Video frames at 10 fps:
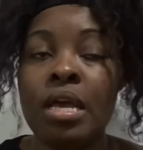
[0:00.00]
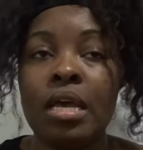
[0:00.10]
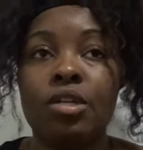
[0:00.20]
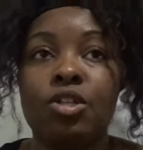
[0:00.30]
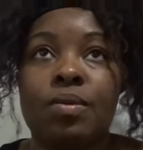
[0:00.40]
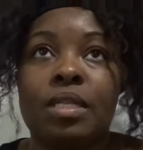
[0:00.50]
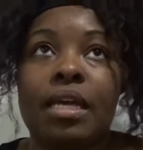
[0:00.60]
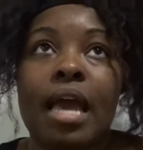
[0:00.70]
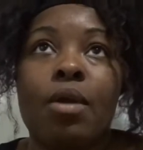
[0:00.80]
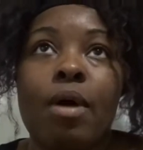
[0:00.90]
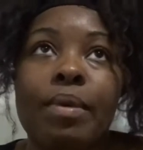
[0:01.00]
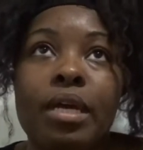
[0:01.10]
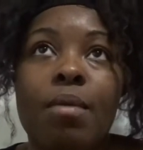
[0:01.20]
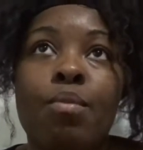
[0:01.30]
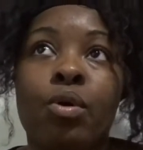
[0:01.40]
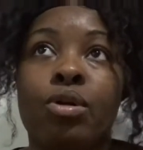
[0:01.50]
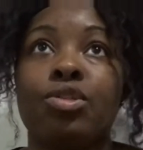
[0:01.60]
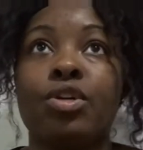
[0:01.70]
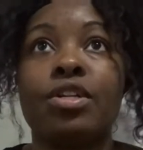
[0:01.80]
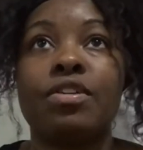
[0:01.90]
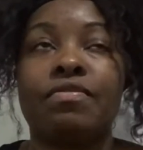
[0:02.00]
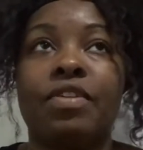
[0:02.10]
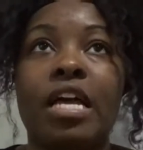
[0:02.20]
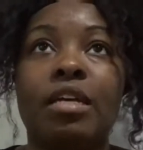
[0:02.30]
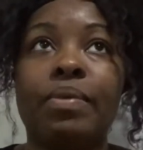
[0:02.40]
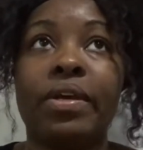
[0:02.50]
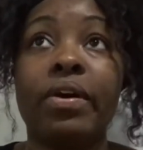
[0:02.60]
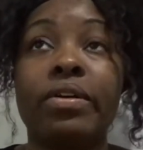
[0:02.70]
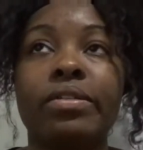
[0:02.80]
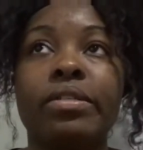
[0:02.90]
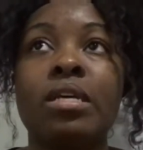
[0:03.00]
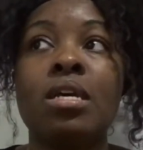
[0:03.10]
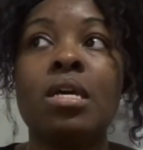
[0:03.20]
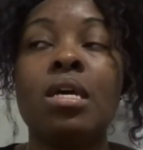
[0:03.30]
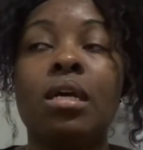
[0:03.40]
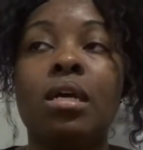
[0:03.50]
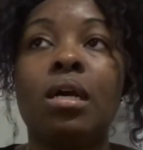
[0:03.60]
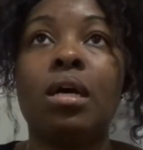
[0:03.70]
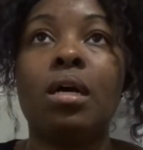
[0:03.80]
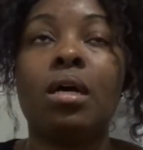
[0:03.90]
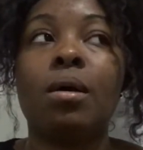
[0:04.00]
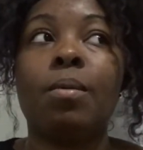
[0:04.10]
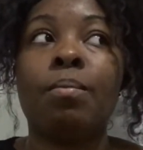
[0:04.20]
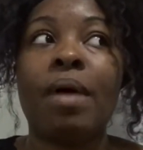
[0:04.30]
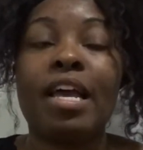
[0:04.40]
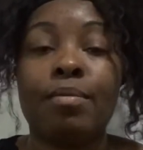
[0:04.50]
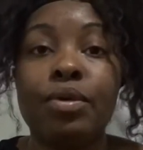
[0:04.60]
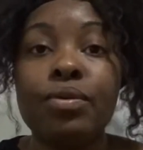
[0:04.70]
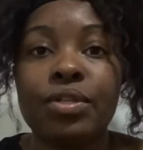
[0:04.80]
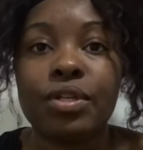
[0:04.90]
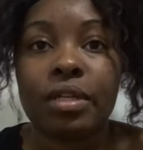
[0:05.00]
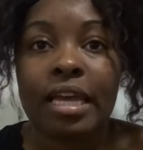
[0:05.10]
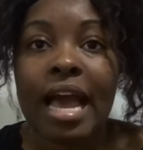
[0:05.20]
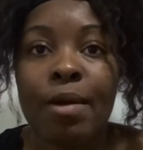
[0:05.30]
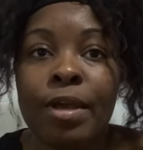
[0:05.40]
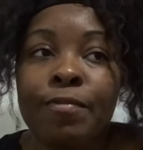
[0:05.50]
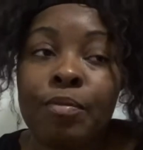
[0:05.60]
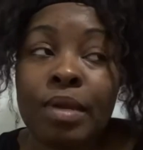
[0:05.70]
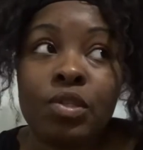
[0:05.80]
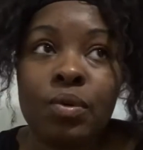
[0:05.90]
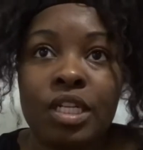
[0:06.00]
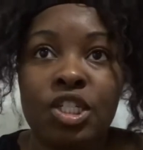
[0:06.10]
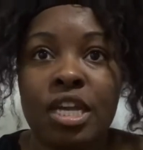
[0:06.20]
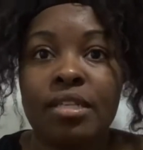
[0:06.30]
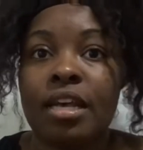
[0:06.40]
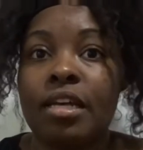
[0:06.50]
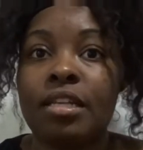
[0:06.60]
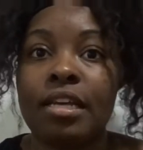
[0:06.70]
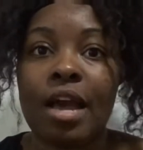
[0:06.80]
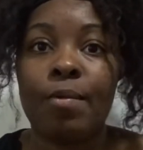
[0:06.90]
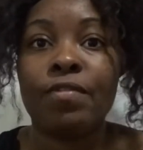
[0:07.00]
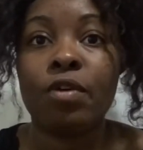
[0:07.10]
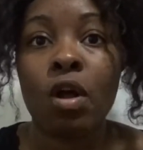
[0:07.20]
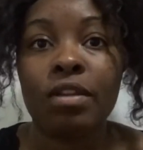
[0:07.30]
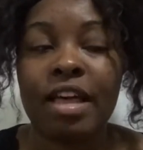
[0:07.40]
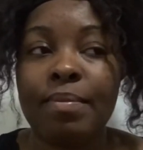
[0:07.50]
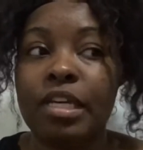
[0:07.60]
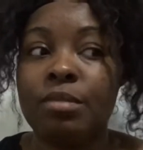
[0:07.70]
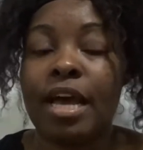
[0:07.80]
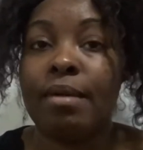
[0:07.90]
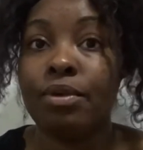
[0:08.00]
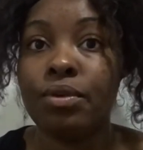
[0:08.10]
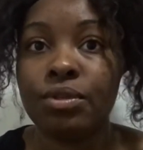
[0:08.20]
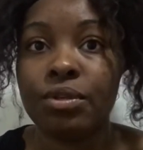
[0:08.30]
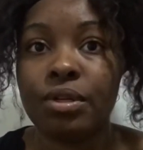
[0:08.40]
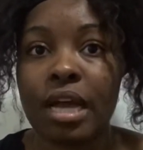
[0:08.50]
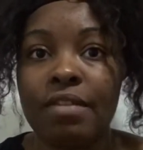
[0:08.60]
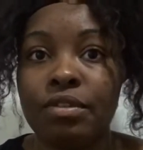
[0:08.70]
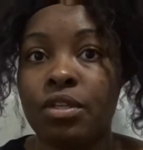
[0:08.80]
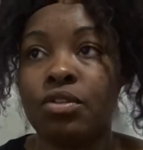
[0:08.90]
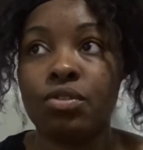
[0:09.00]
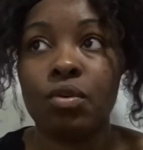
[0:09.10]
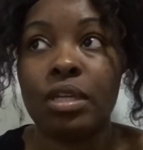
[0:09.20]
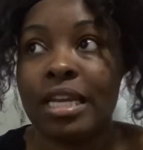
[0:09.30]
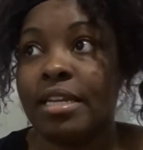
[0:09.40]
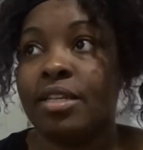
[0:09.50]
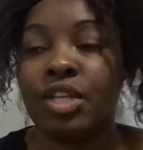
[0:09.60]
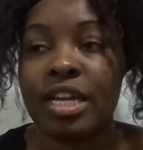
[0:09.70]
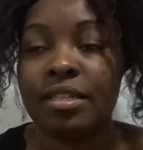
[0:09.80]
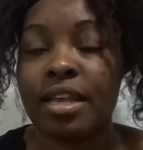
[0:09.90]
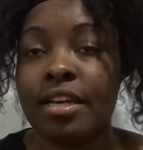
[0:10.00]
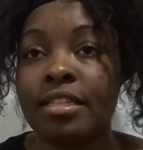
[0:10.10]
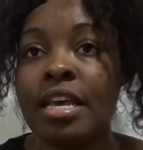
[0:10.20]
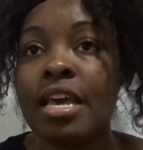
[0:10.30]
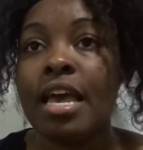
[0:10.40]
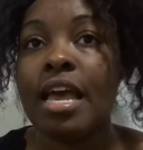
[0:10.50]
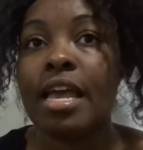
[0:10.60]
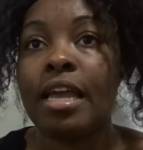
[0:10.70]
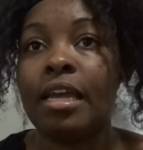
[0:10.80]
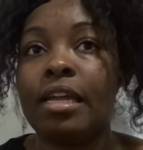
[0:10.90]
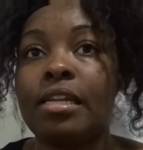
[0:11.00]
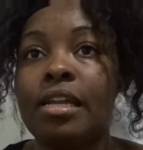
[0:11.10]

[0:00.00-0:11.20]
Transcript: And she was like, how do I become more assertive? Like because my abuser, like I wait for men to initiate sex. Like I wait for all of that because my abuser kind of took control and he initiated sex. And